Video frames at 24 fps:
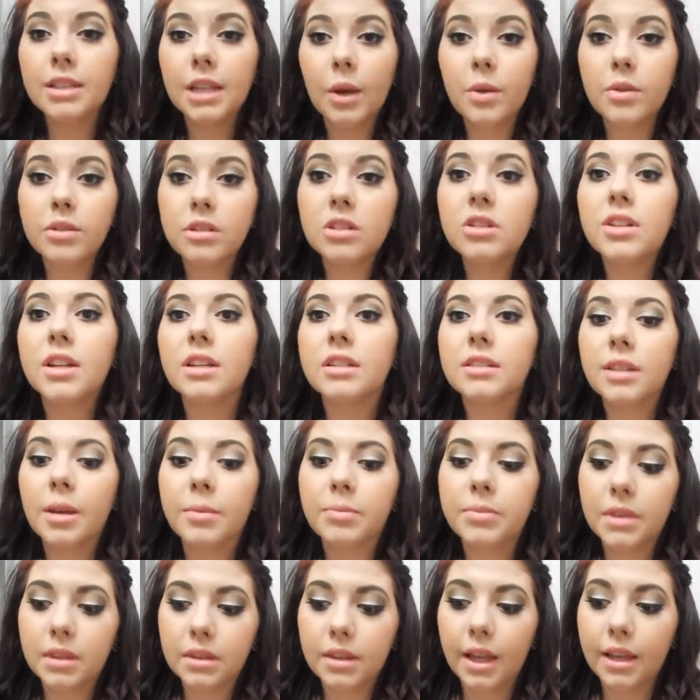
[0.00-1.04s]
I would suggest
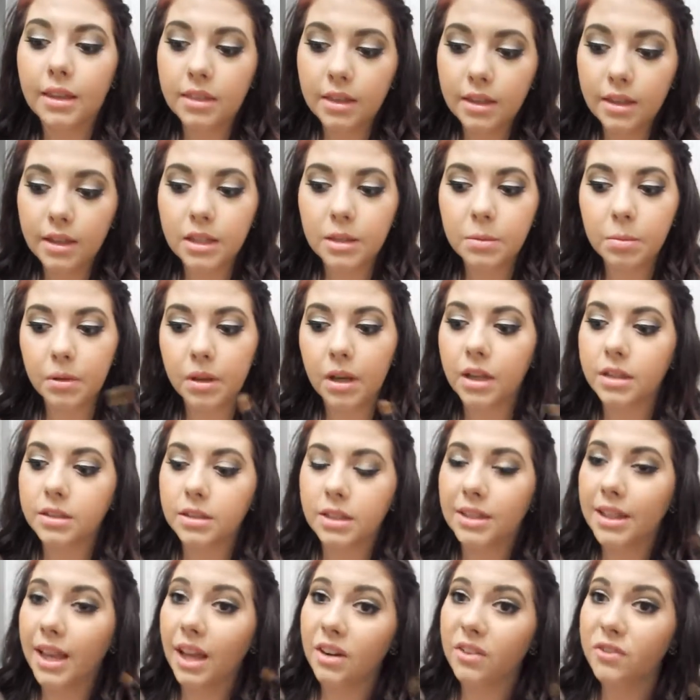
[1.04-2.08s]
something like this, because
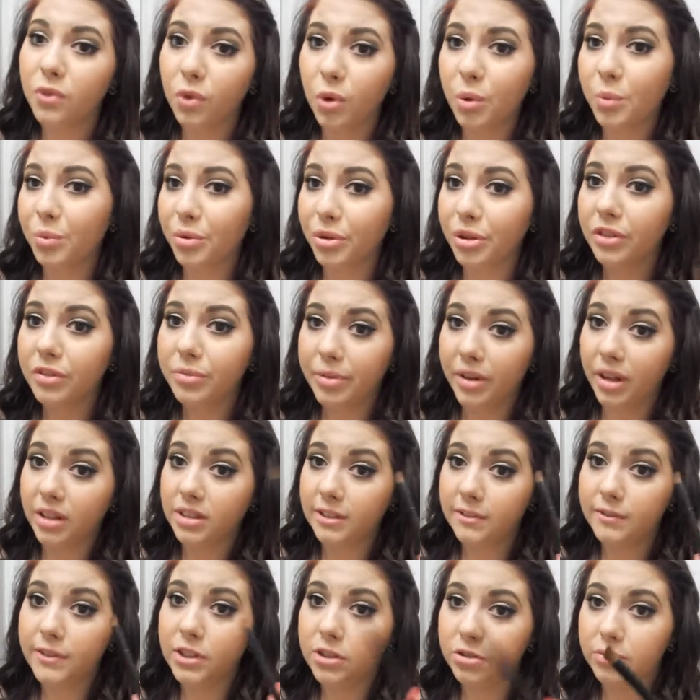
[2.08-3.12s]
it's kind of foolproof because
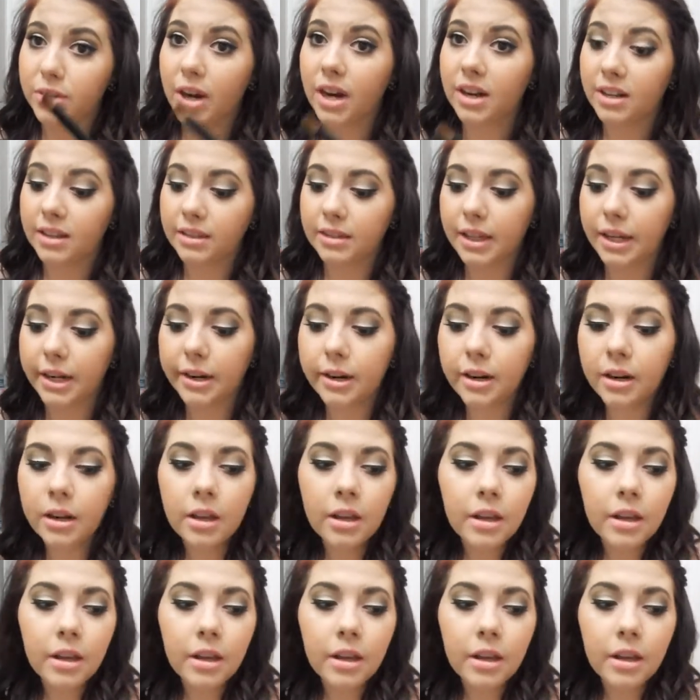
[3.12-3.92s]
it fits right in there.